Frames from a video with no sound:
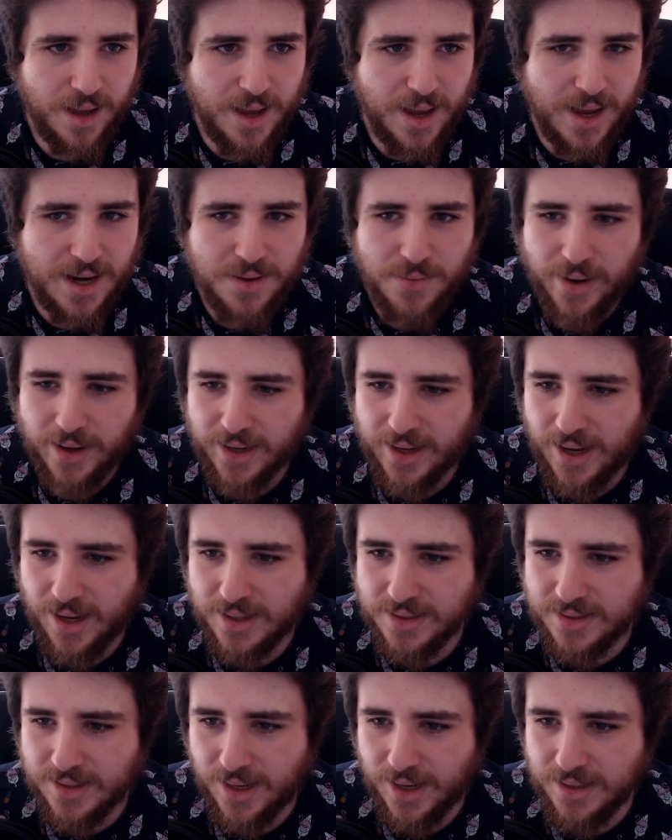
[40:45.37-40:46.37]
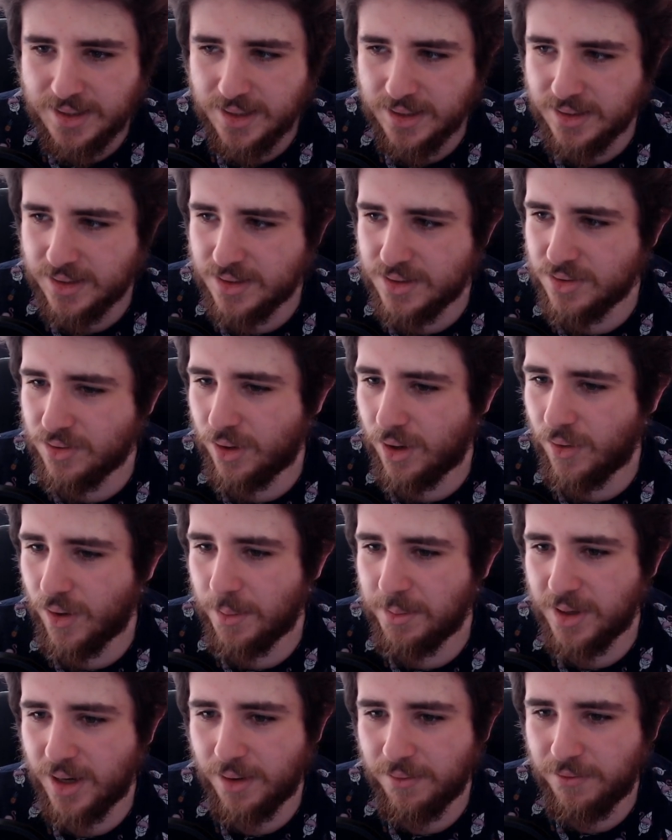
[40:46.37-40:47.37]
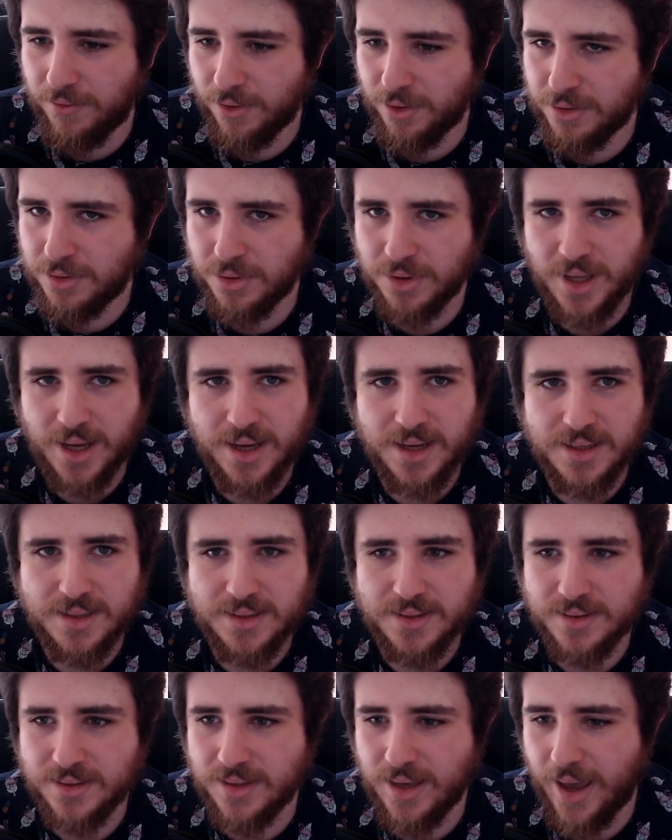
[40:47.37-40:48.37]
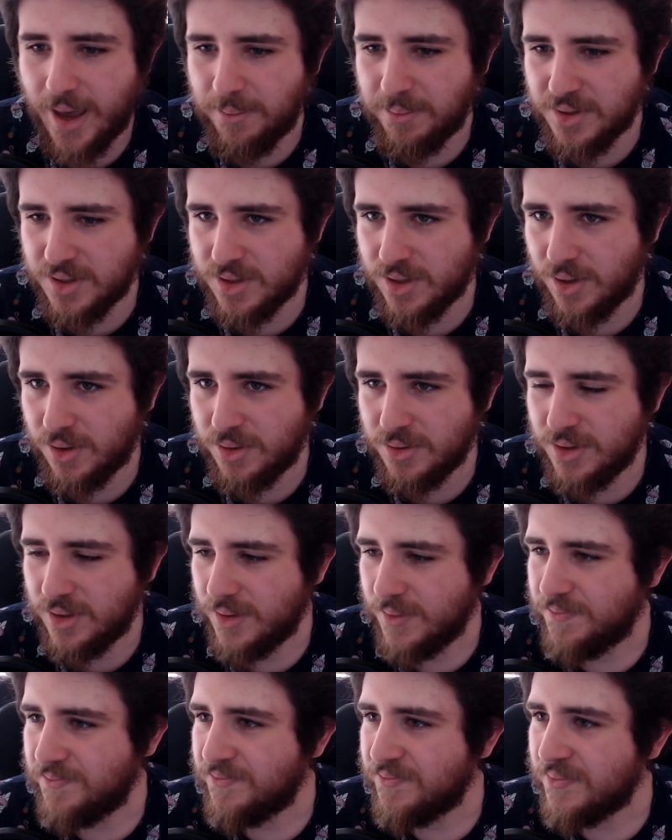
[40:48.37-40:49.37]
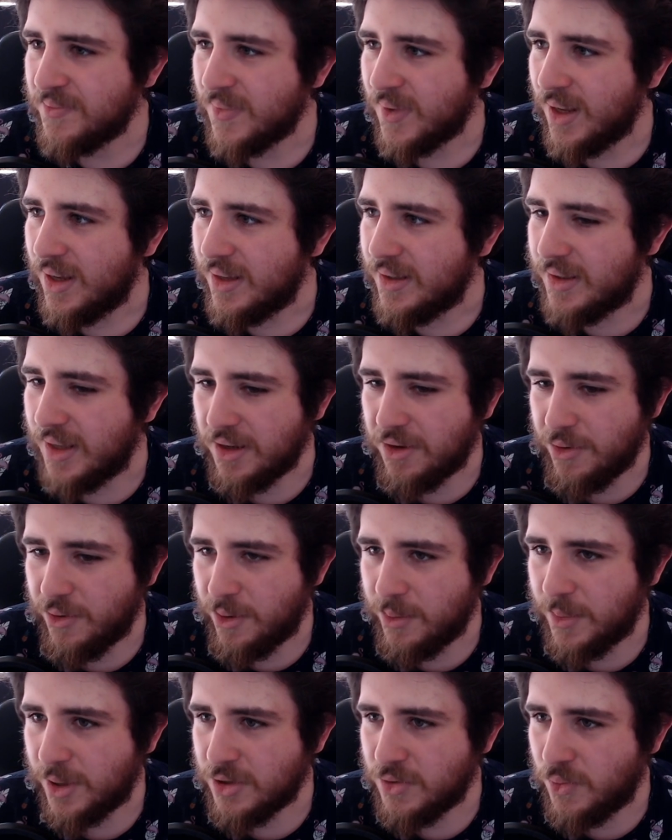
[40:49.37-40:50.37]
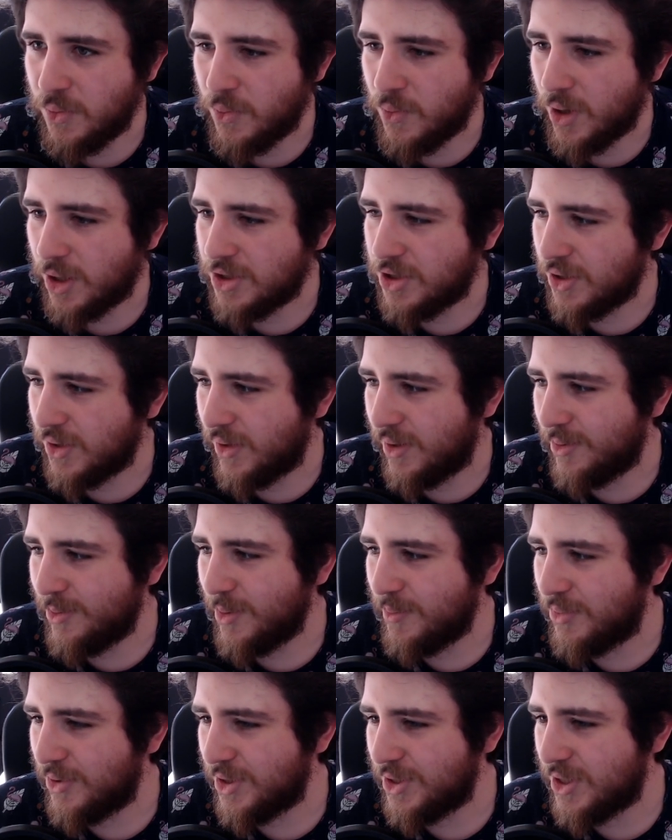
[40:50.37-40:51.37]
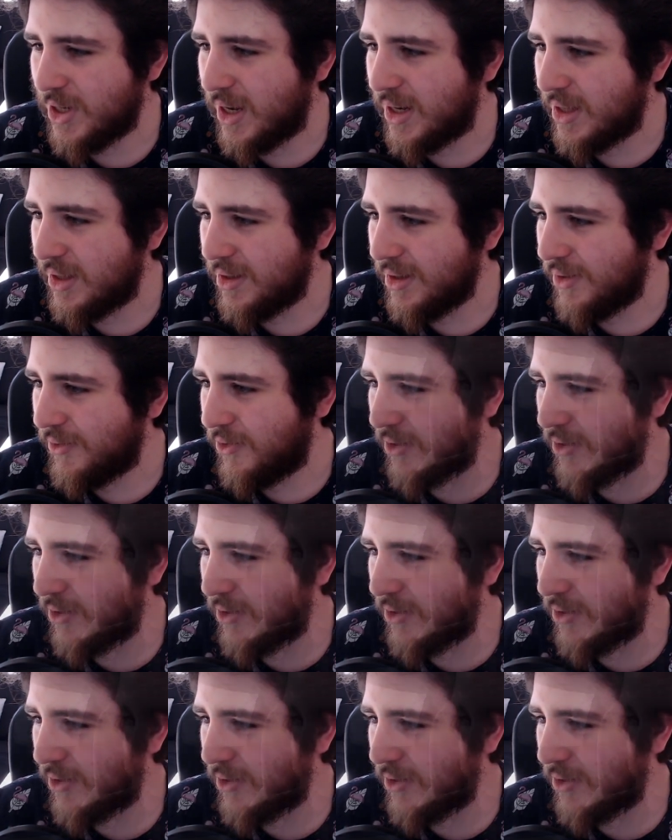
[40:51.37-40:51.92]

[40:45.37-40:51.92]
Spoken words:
Anyway, guys, I think this is gonna wrap it up for today's episode. Thank you very much for watching. I really do appreciate it. If